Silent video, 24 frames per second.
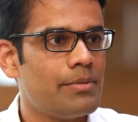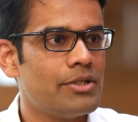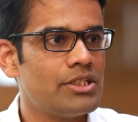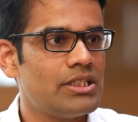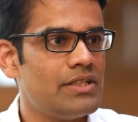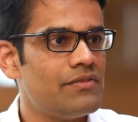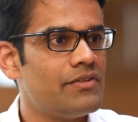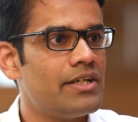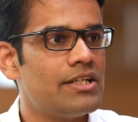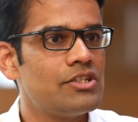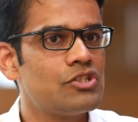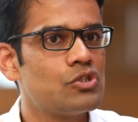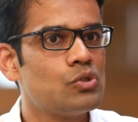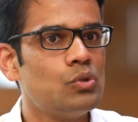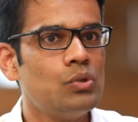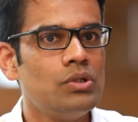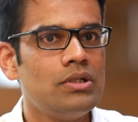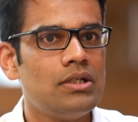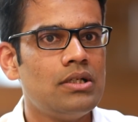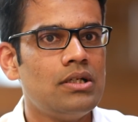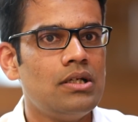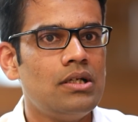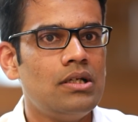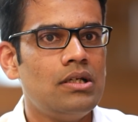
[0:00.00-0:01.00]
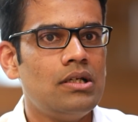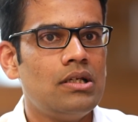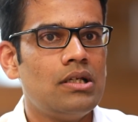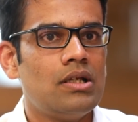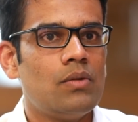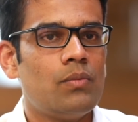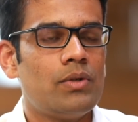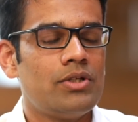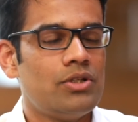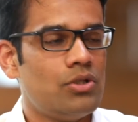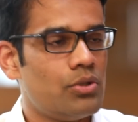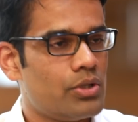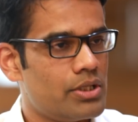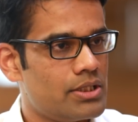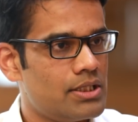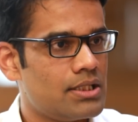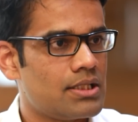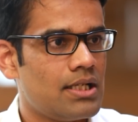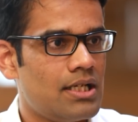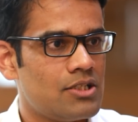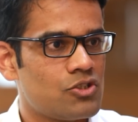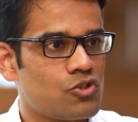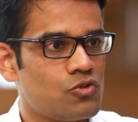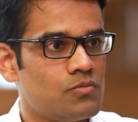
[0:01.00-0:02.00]
Because even at school, when you look at our
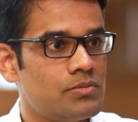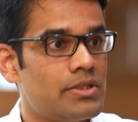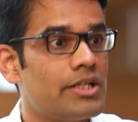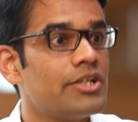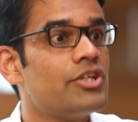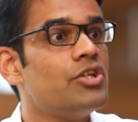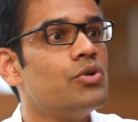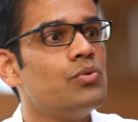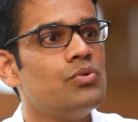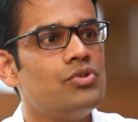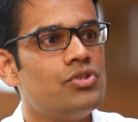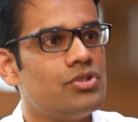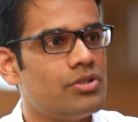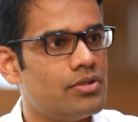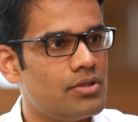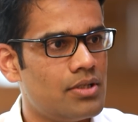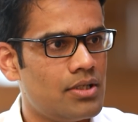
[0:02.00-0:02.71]
classrooms, they're huge.